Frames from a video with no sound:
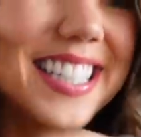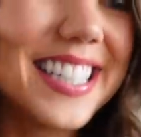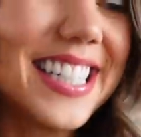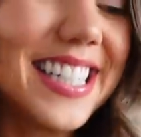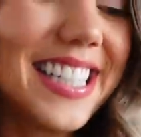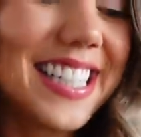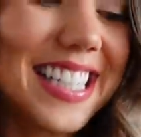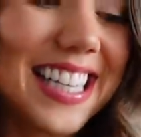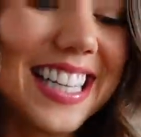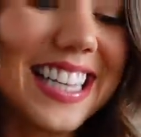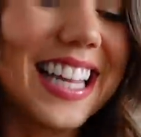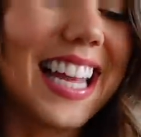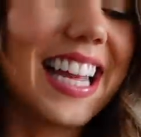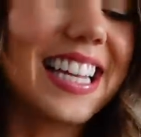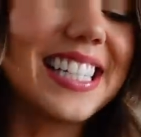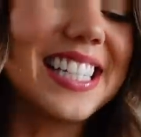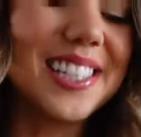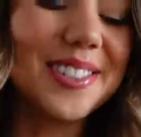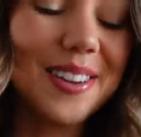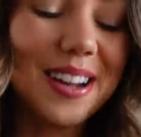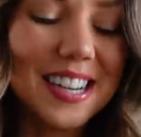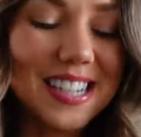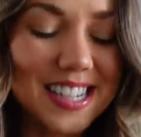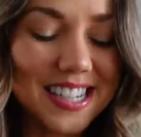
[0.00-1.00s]
Disneyland
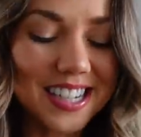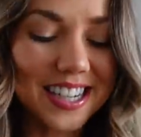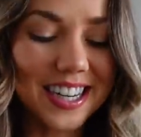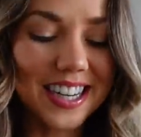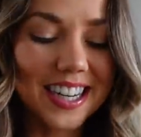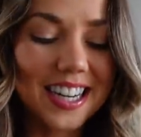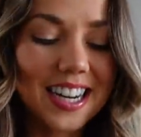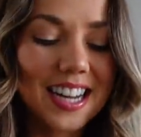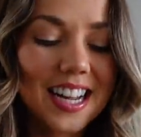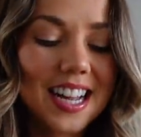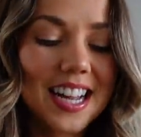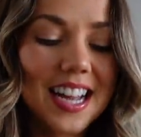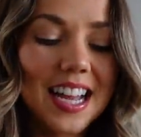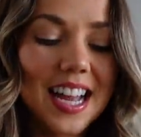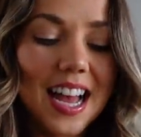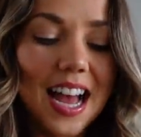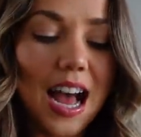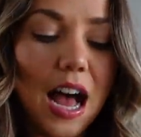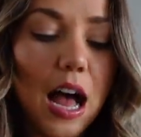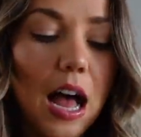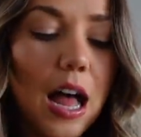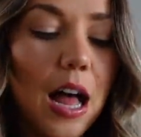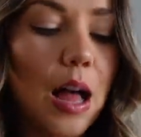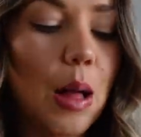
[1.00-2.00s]
sweatshirt.
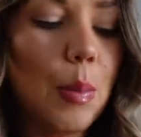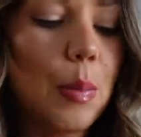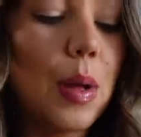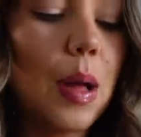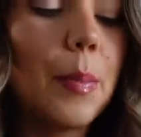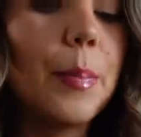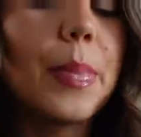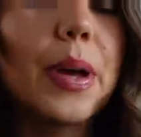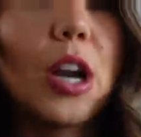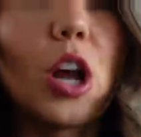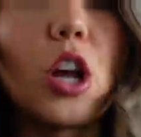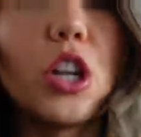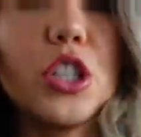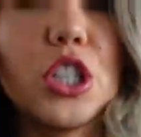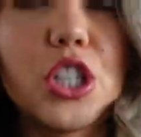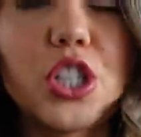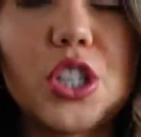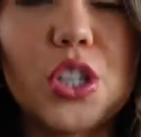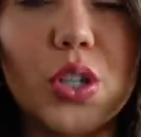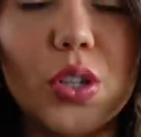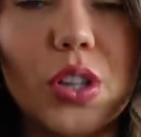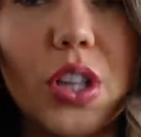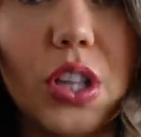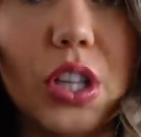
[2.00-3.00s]
Um, but I'll
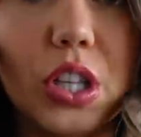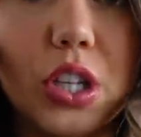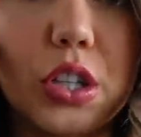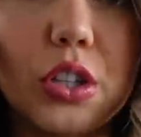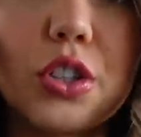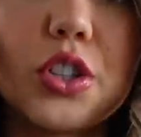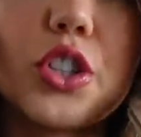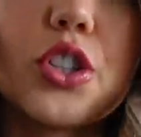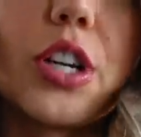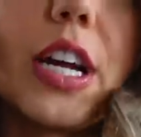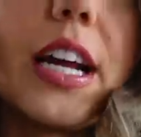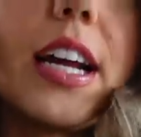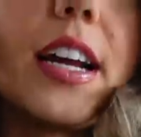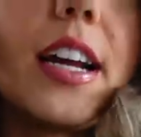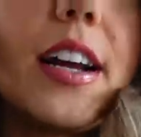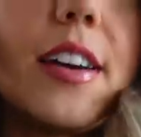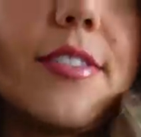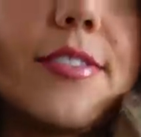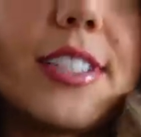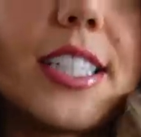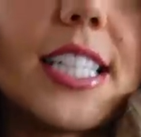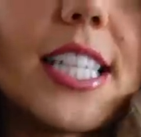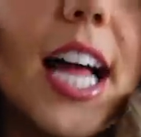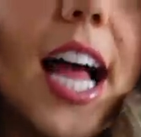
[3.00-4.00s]
just do the little trick
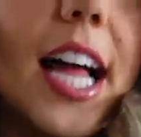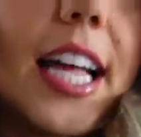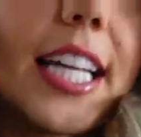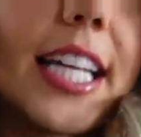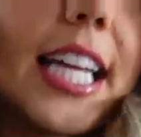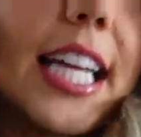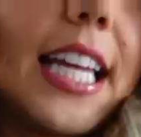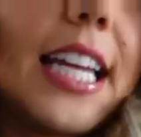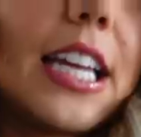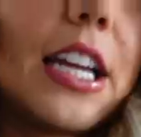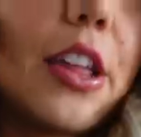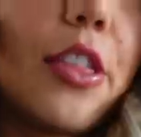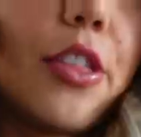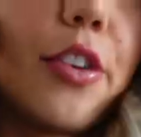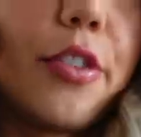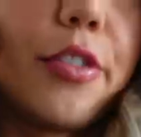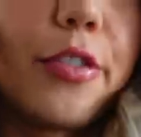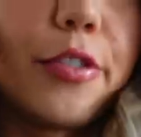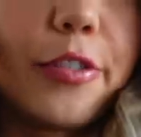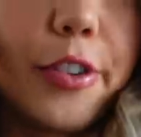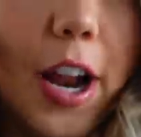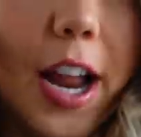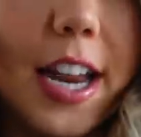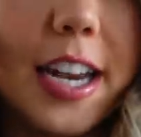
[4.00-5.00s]
of tucking the
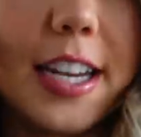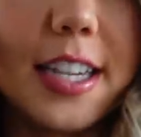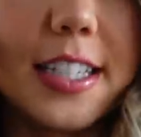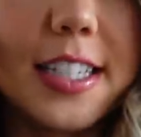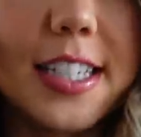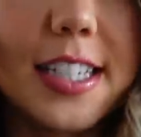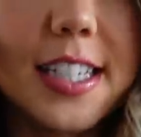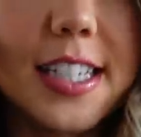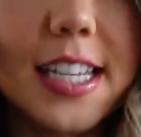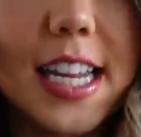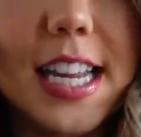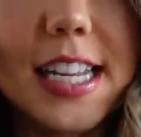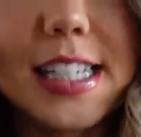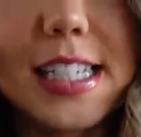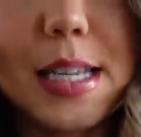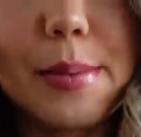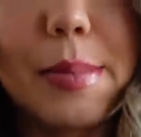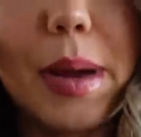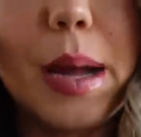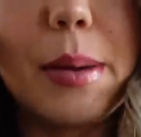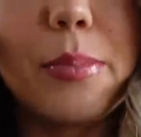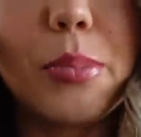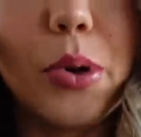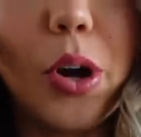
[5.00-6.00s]
front into
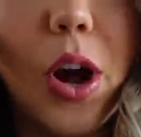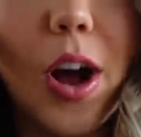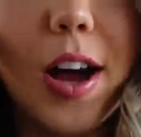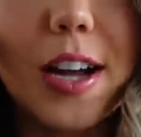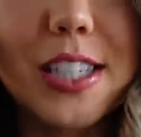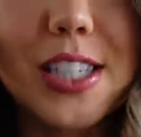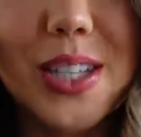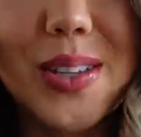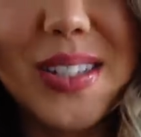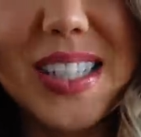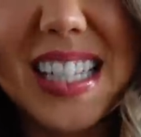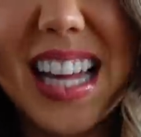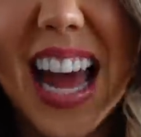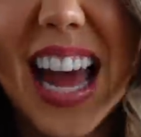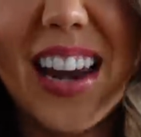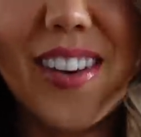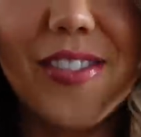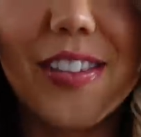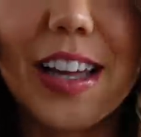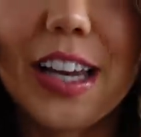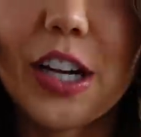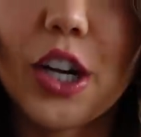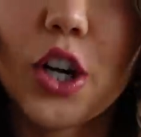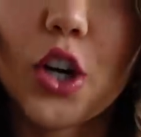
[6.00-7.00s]
my bra so it's kind
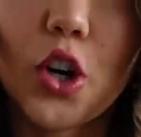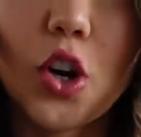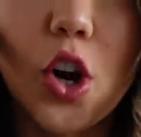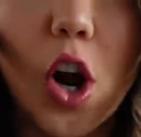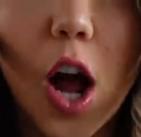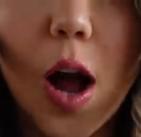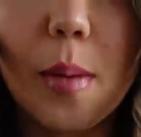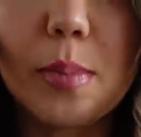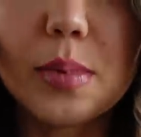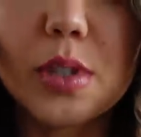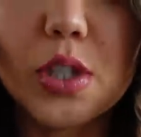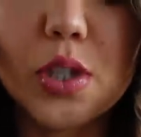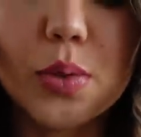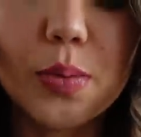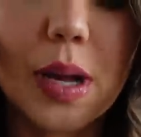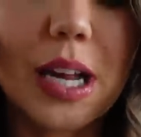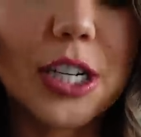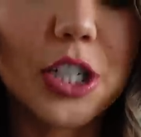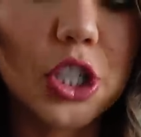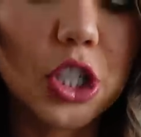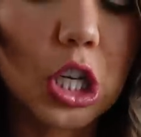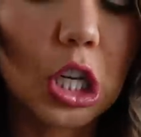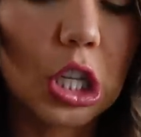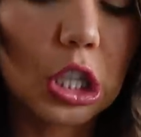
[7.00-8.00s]
of like a cropped
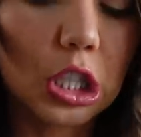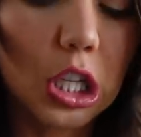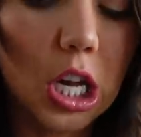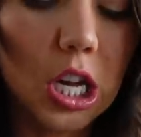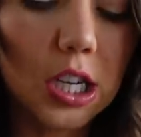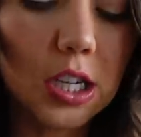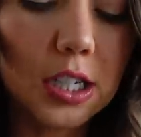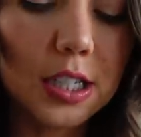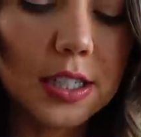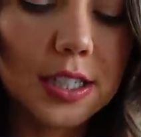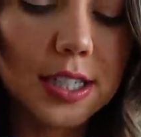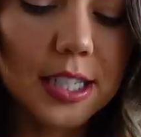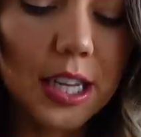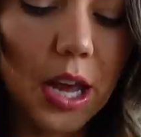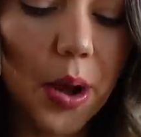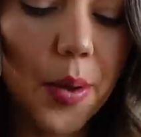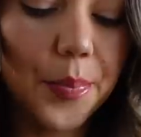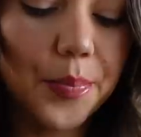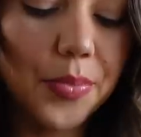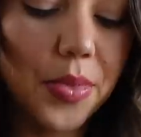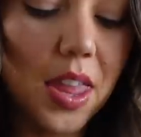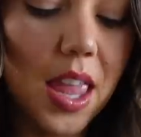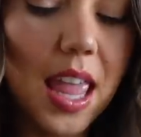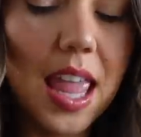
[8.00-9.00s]
sweatshirt look. So
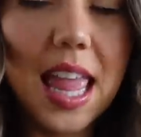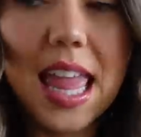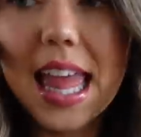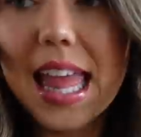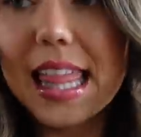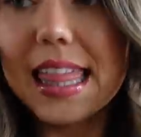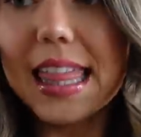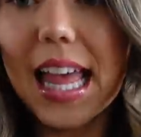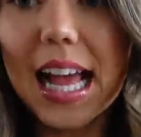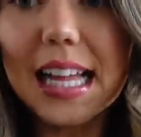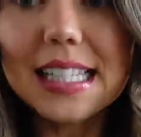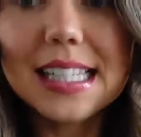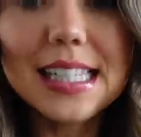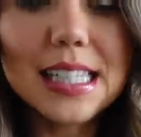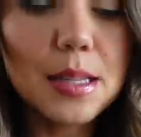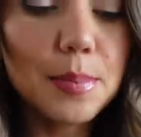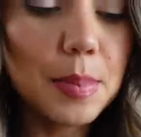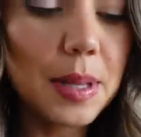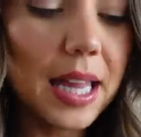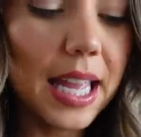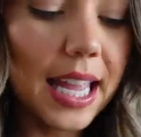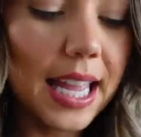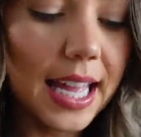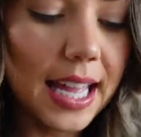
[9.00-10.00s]
that's the
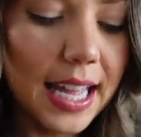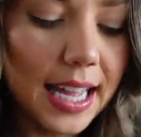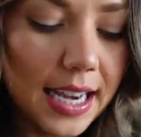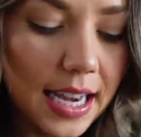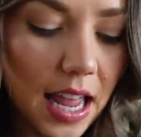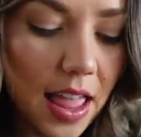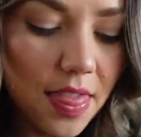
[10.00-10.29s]
plan.